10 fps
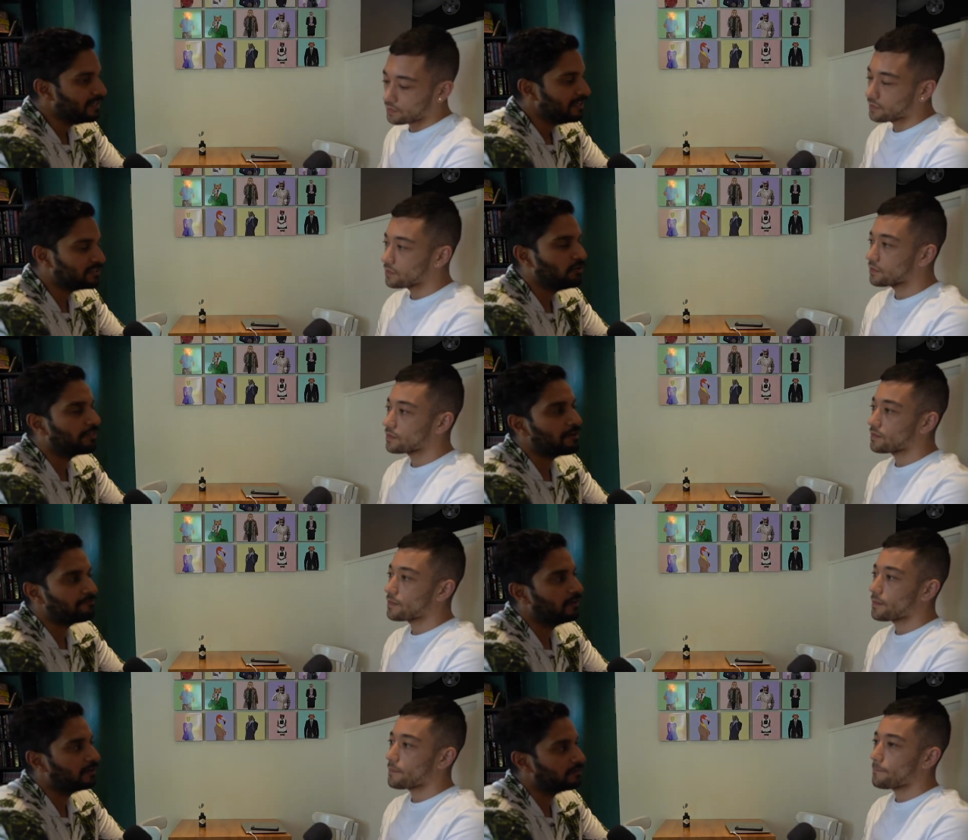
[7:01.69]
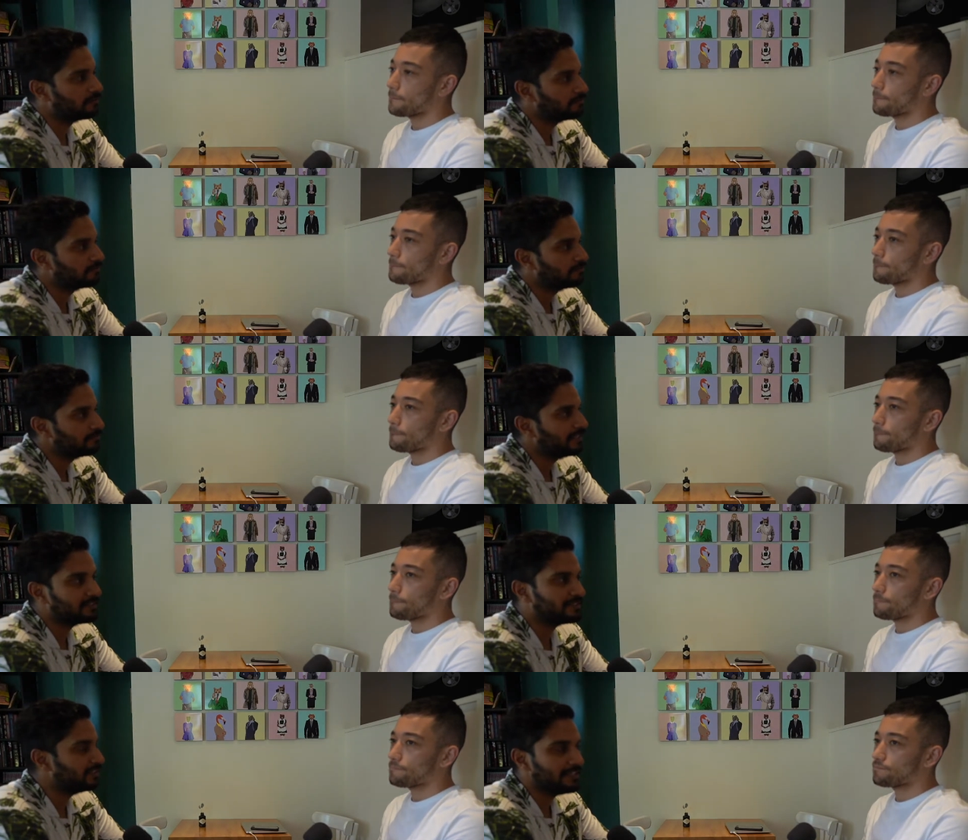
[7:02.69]
Speaker 1: it's not that fun. It
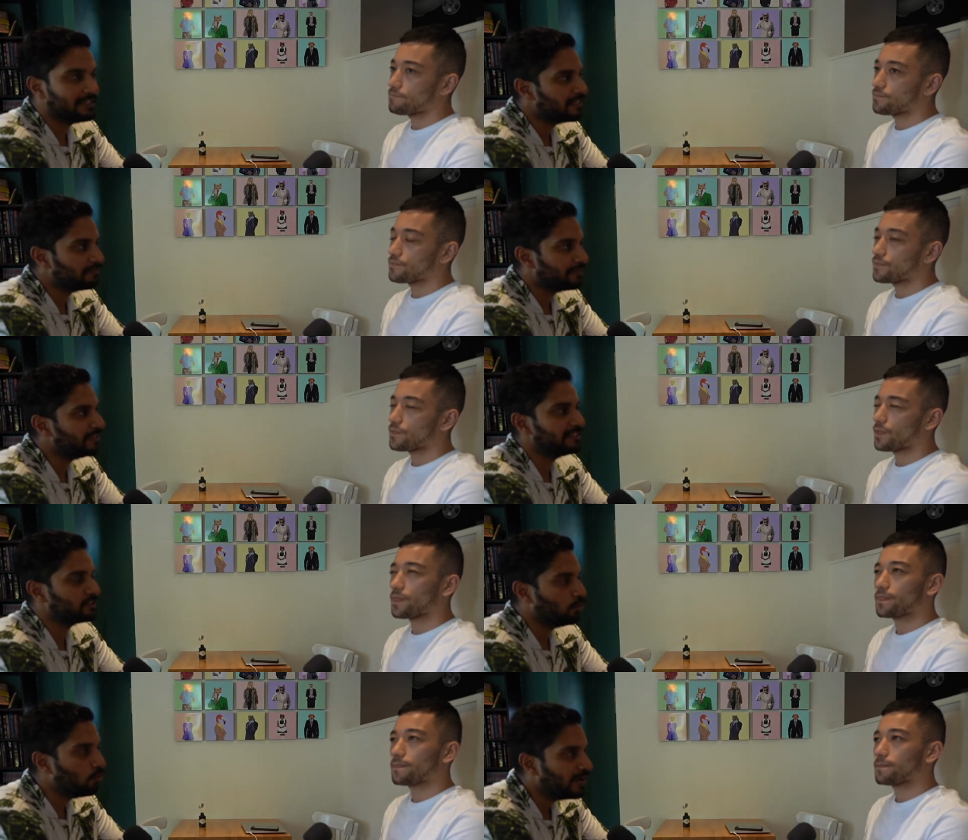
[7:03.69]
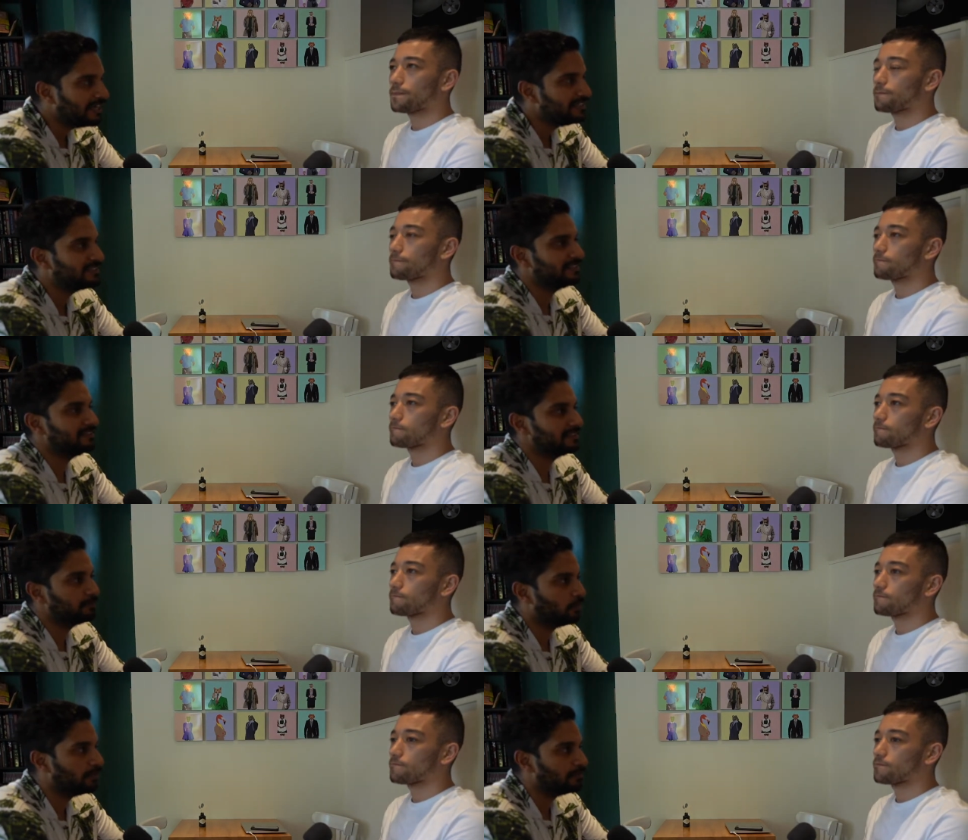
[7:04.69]
doesn't. It never. It's always a
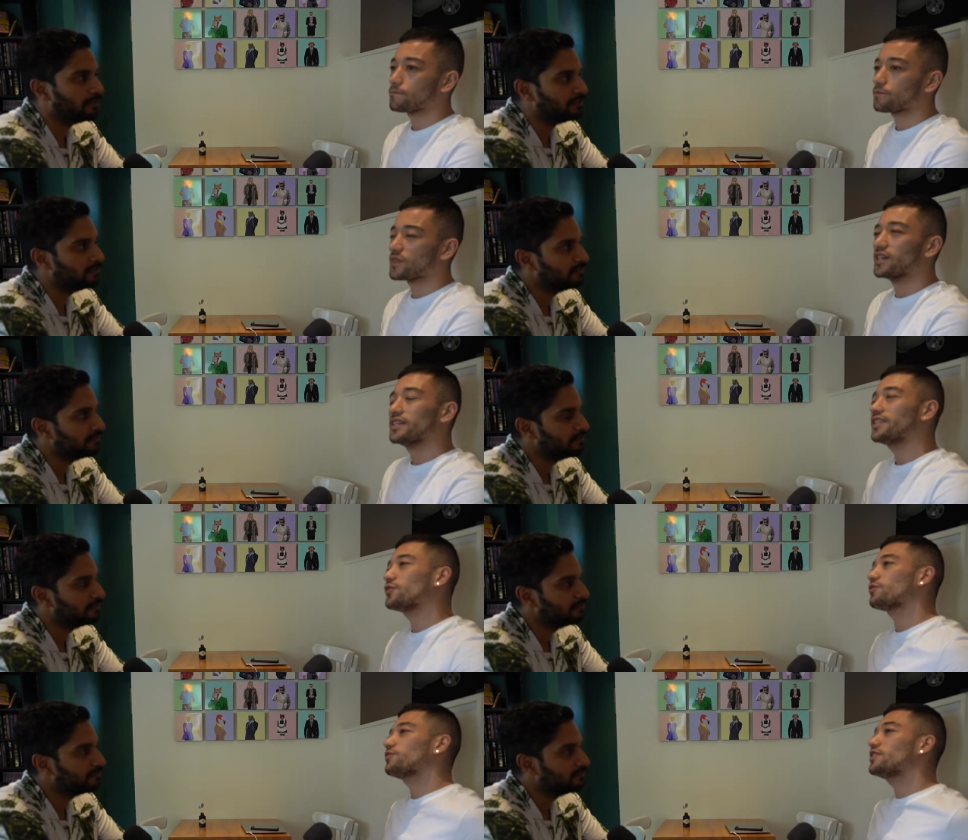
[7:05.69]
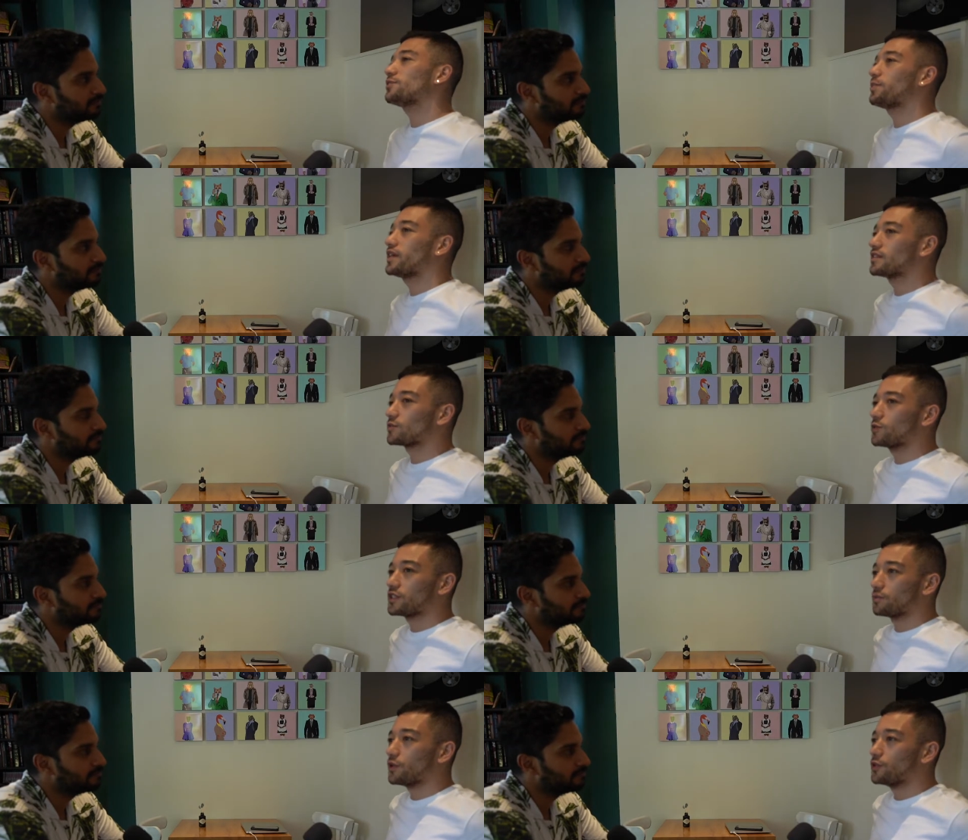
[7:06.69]
disappointment.
Speaker 2: You know, it really depends on what
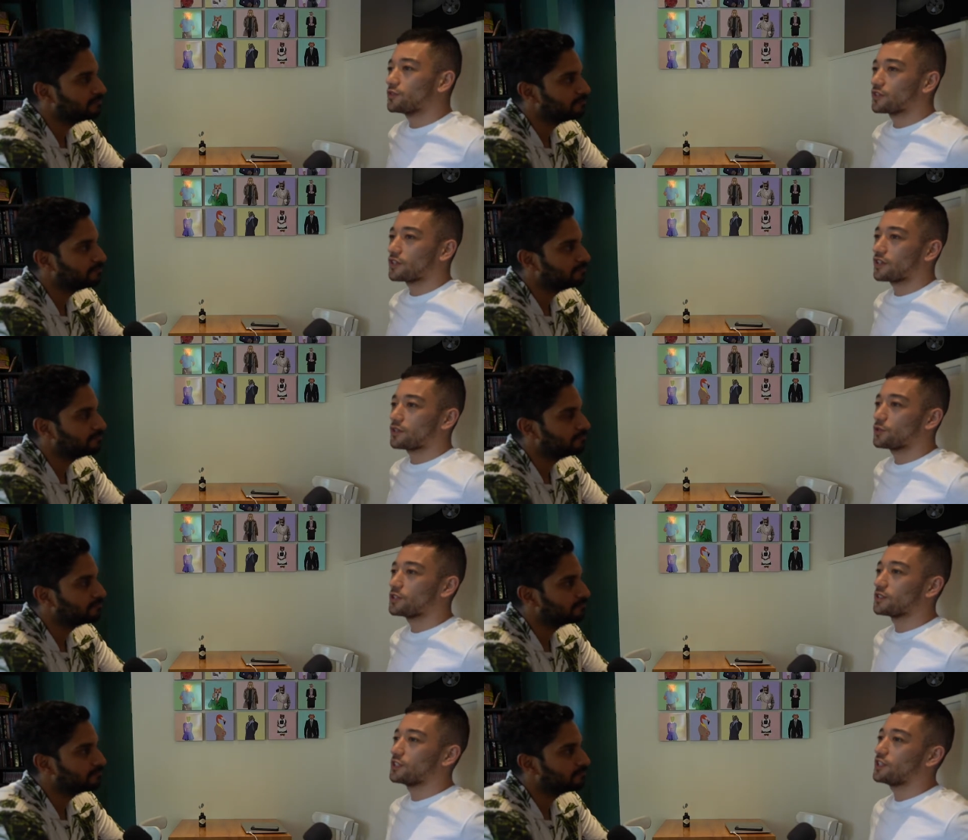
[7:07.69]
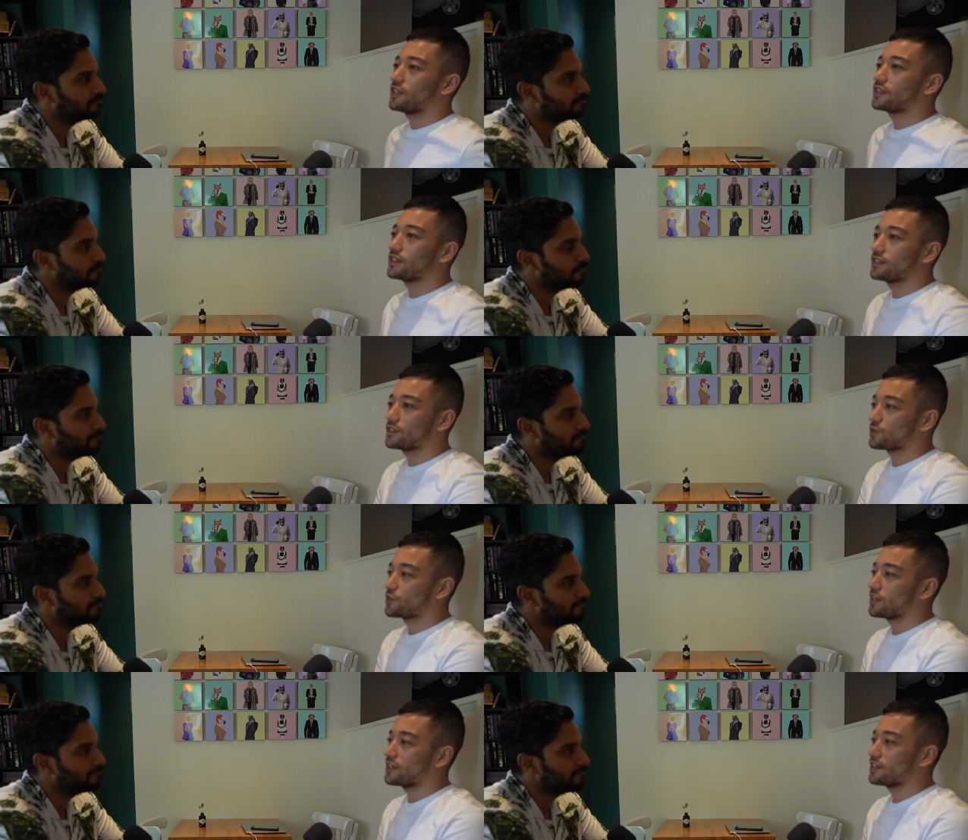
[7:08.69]
your motives are, what your agenda is
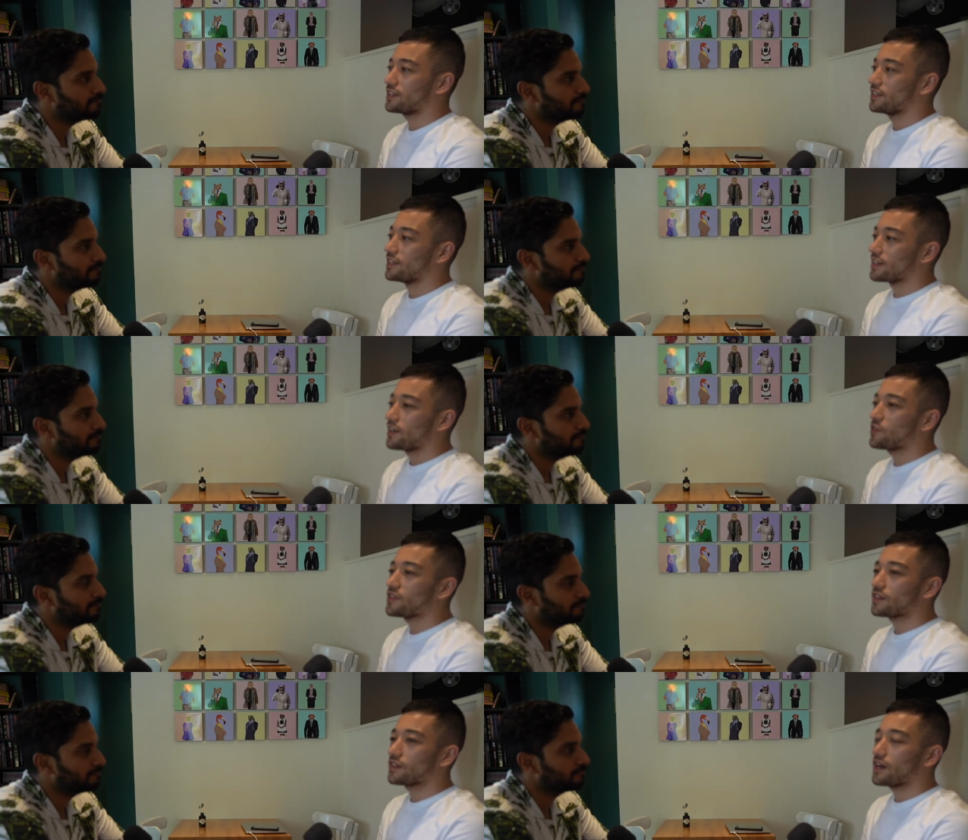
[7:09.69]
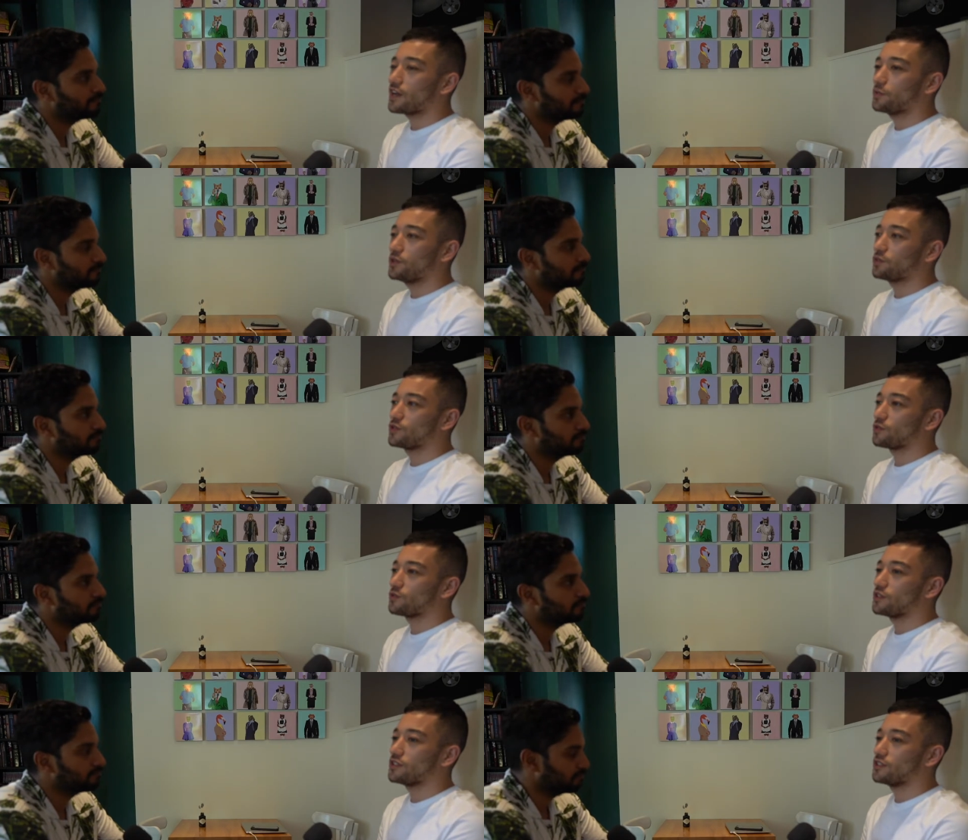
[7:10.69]
for the night. I think that a lot of people don't
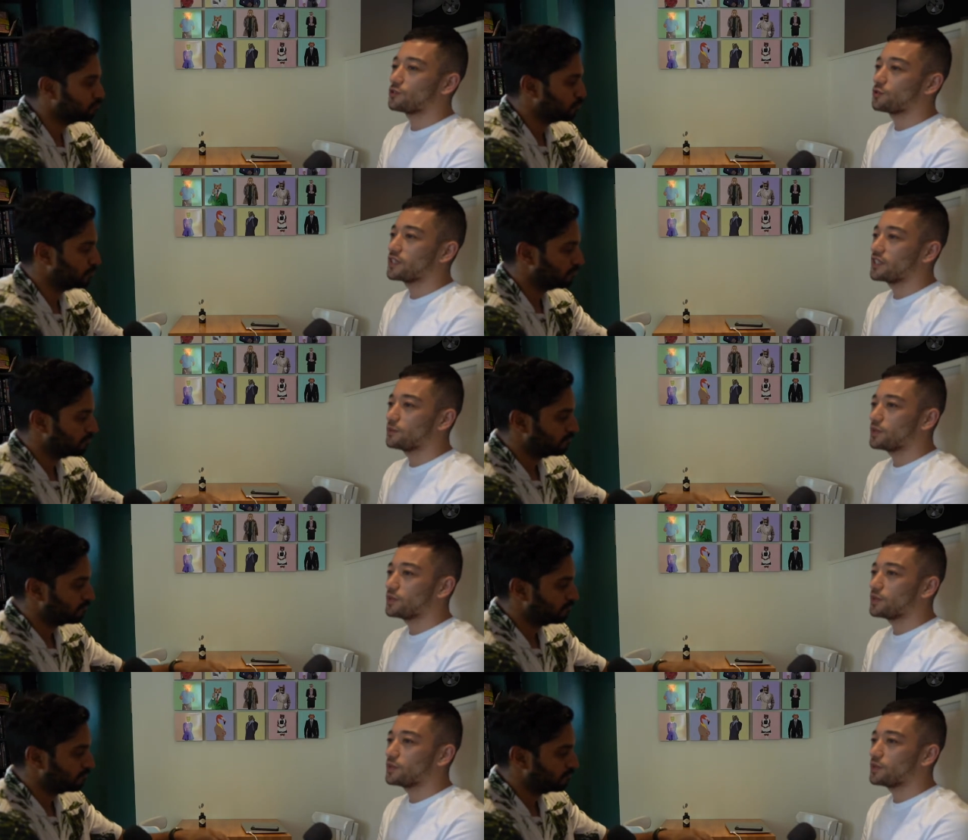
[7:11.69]
really enjoy it